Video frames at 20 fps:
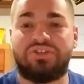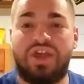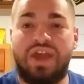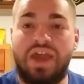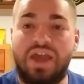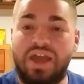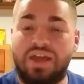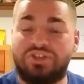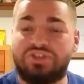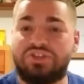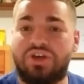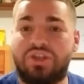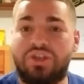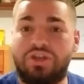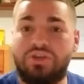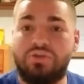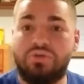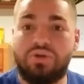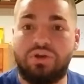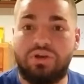Hey, I saw
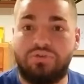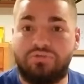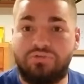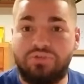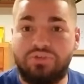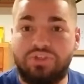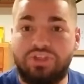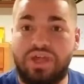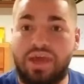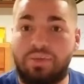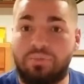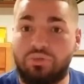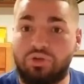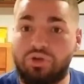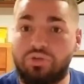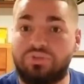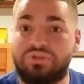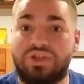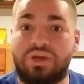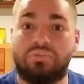that you were in a few DM
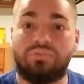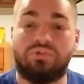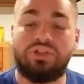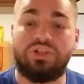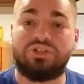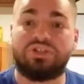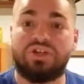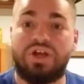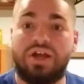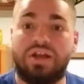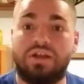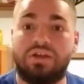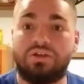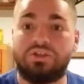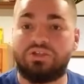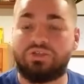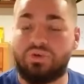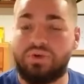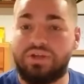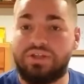groups. I'm really trying to
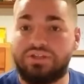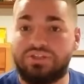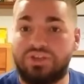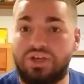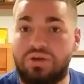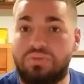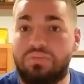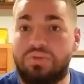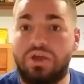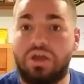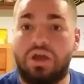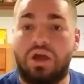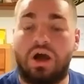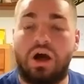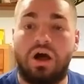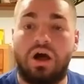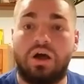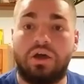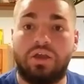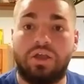join some.
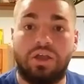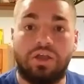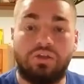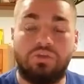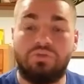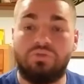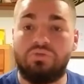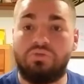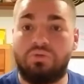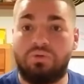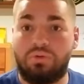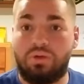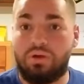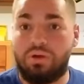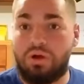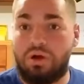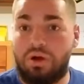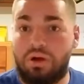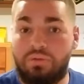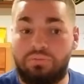Could you
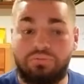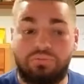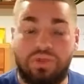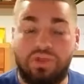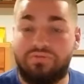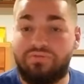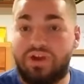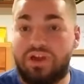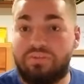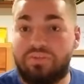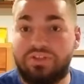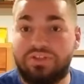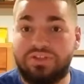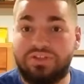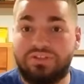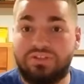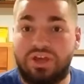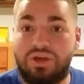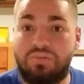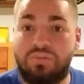invite me to
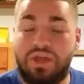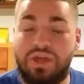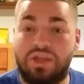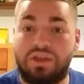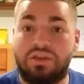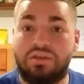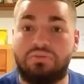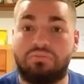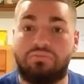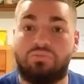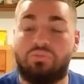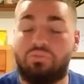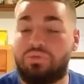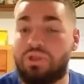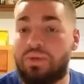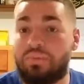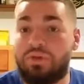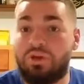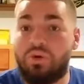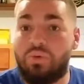some and
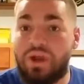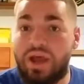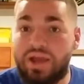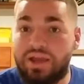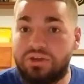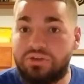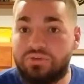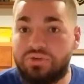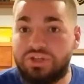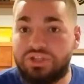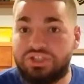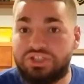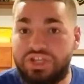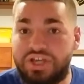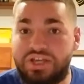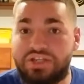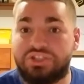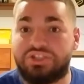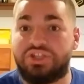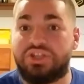let me know what I can do in
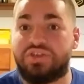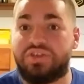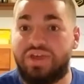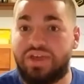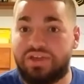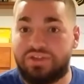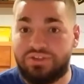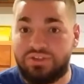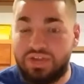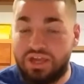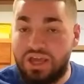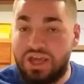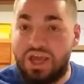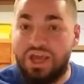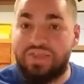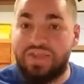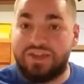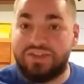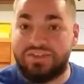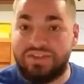exchange? Thanks.
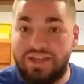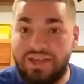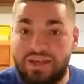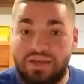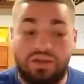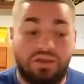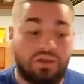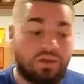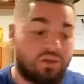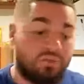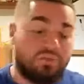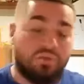And that's it.